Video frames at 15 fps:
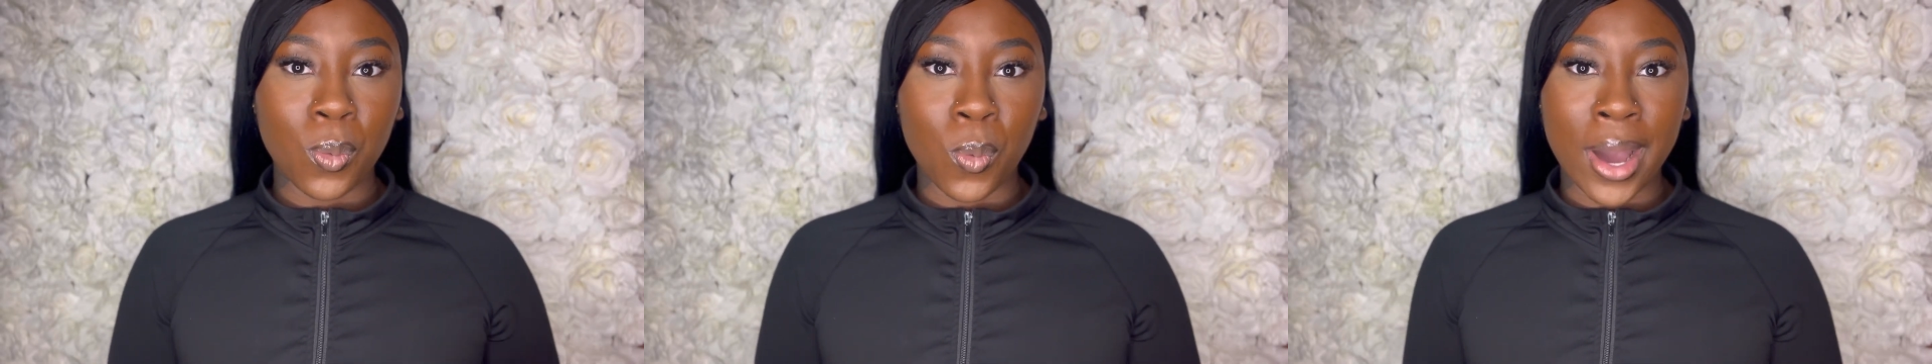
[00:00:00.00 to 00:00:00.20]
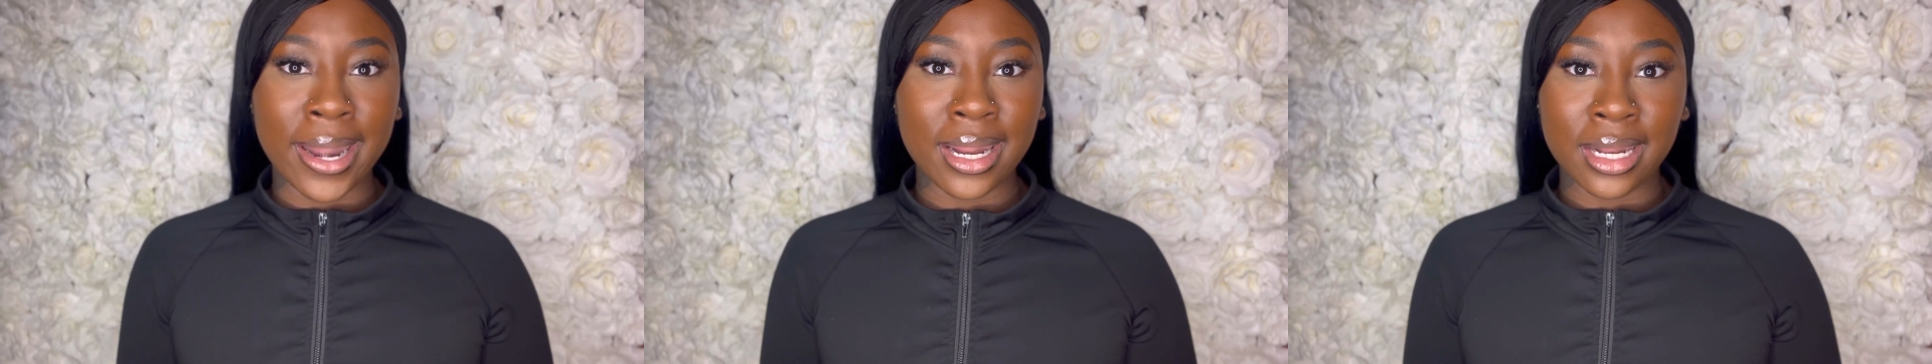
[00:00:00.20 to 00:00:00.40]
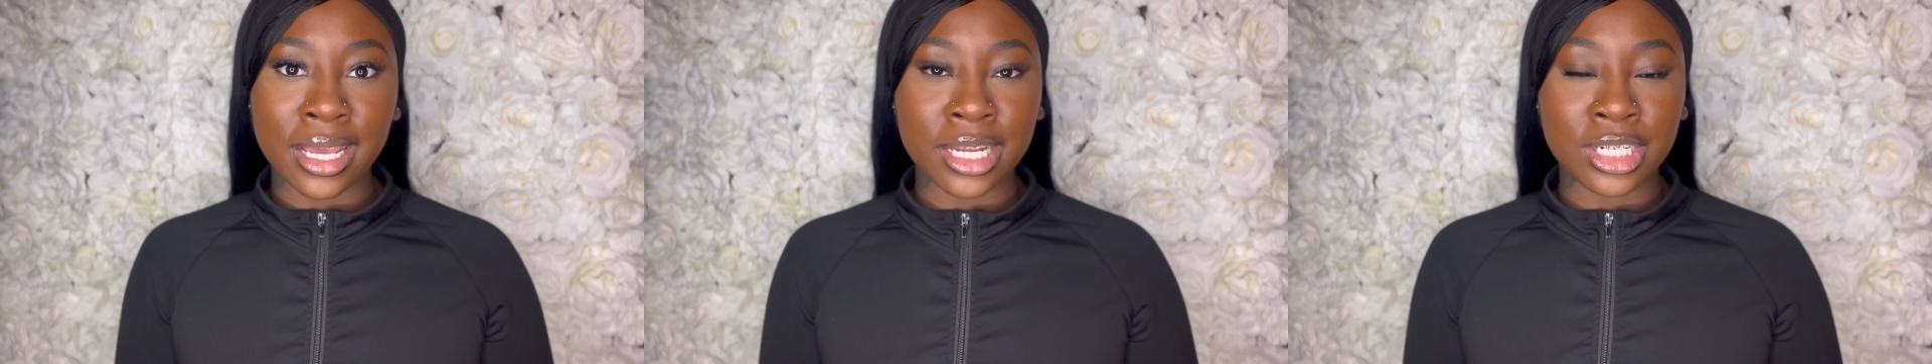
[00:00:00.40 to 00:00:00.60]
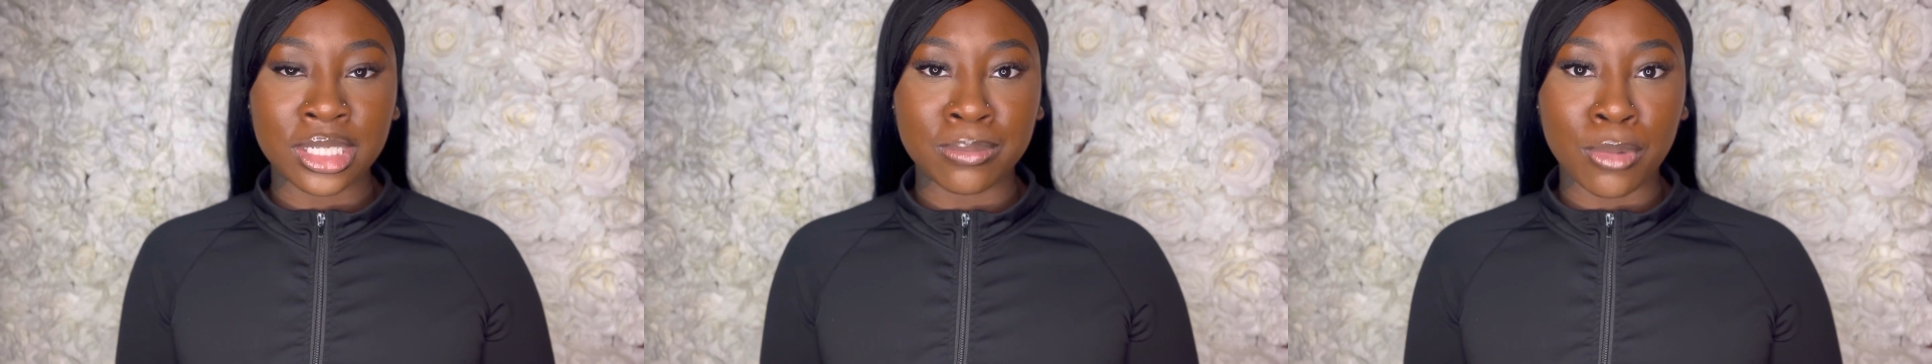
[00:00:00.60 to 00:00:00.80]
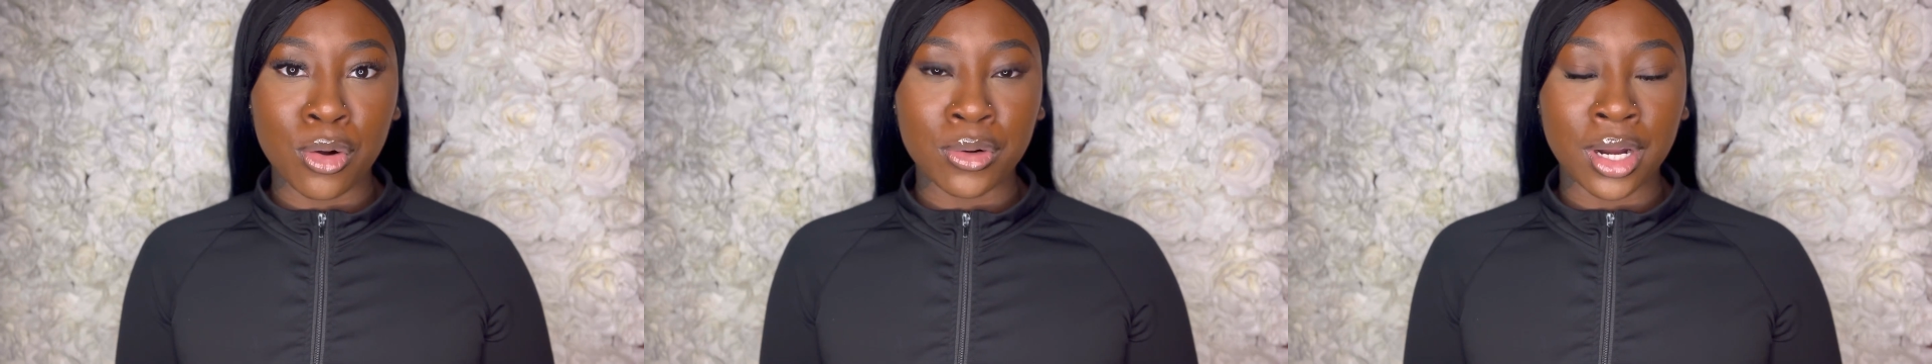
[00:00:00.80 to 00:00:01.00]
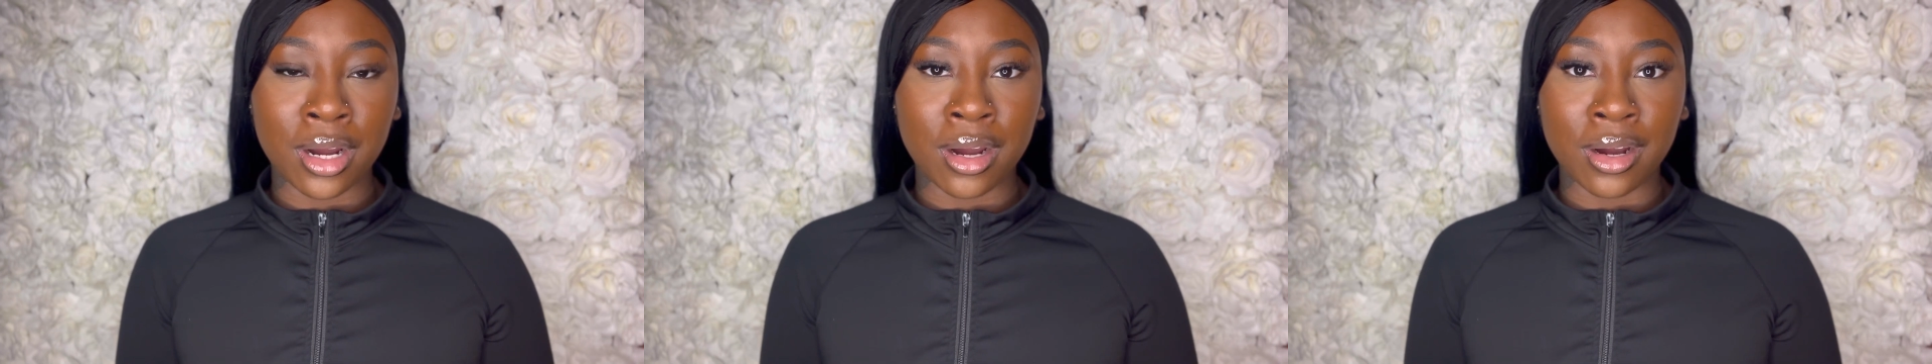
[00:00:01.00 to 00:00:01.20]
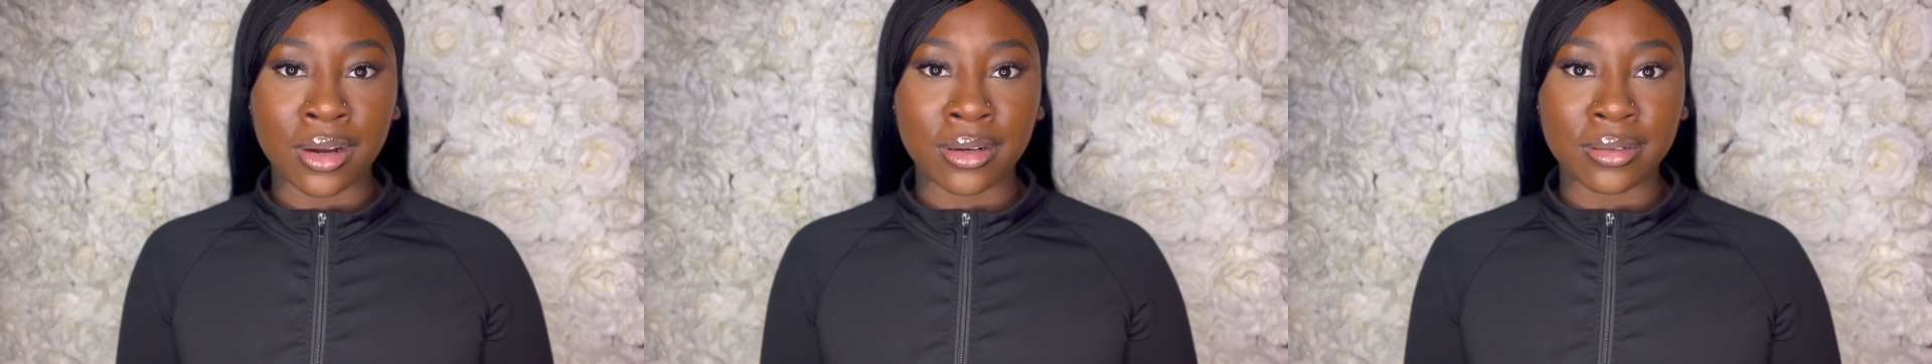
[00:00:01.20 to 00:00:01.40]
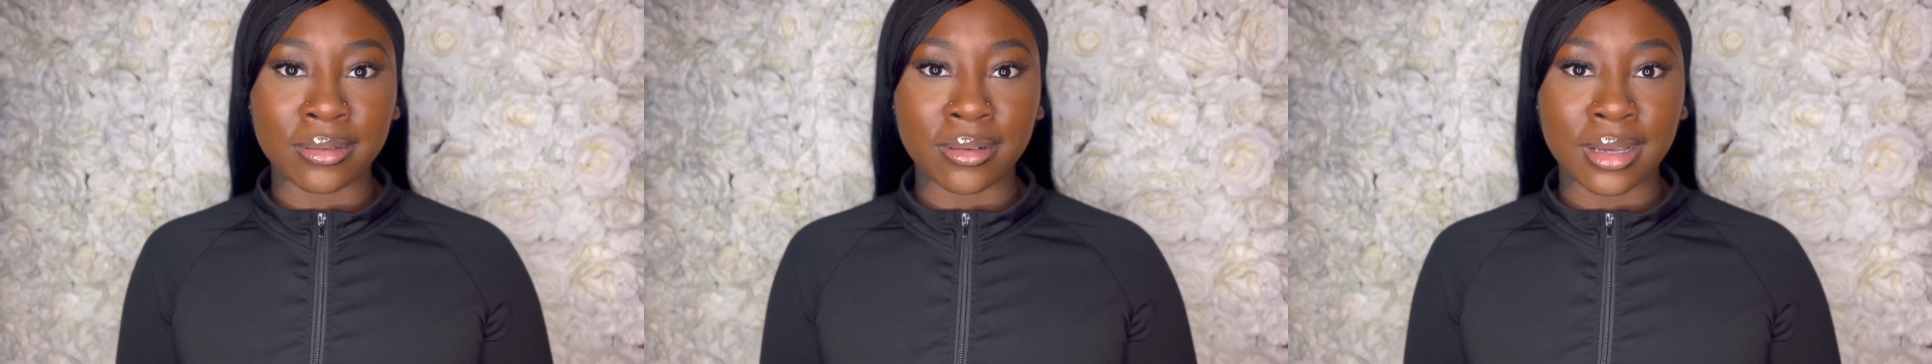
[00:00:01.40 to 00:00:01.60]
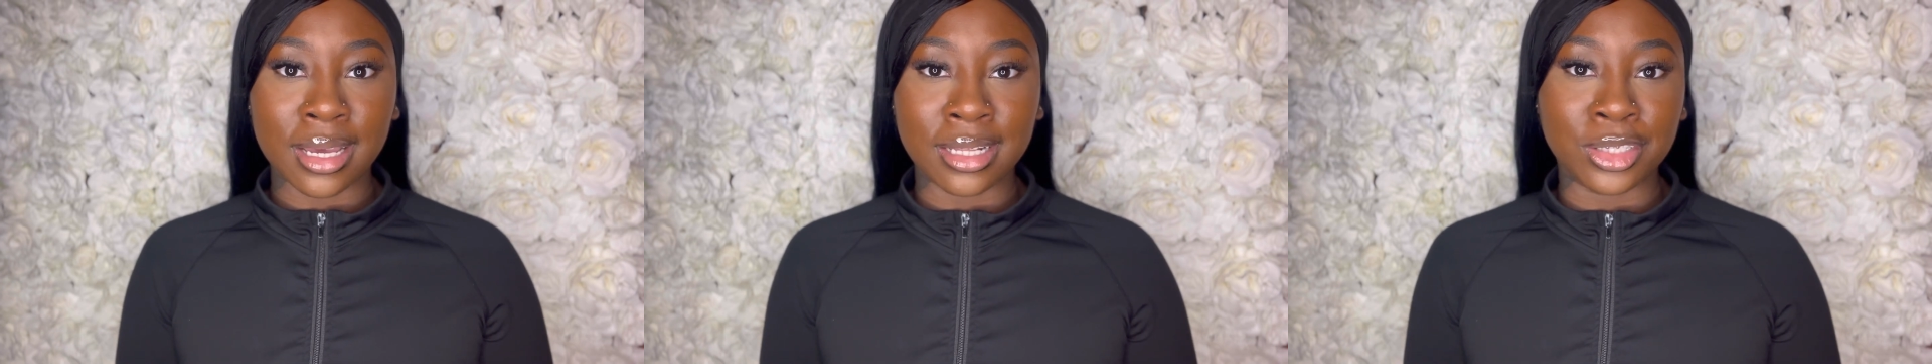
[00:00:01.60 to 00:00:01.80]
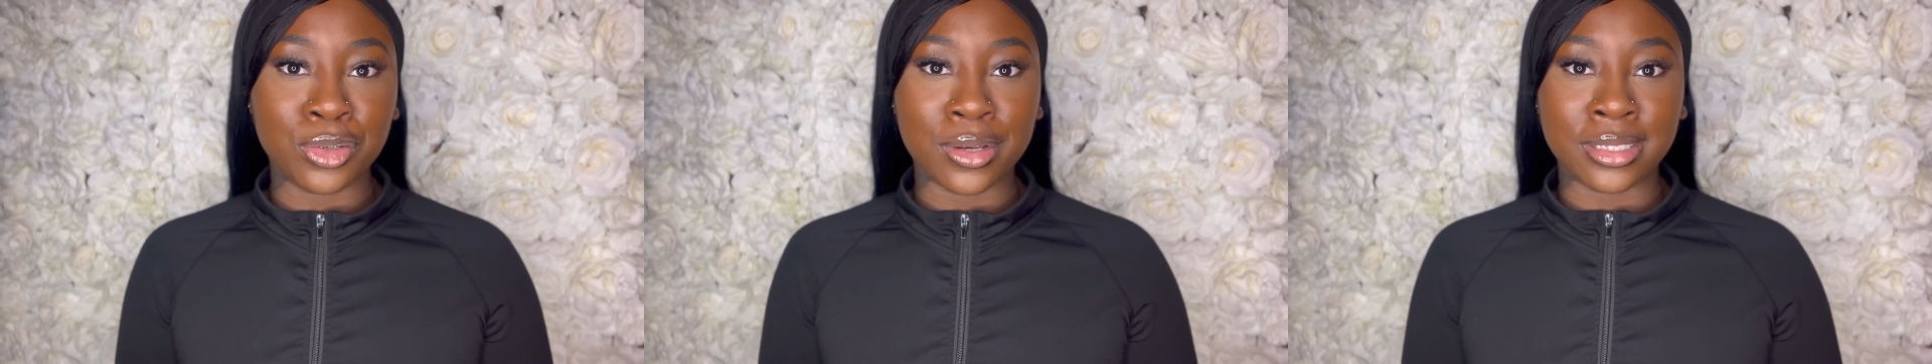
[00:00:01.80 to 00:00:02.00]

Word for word: Why didn't he just mold her into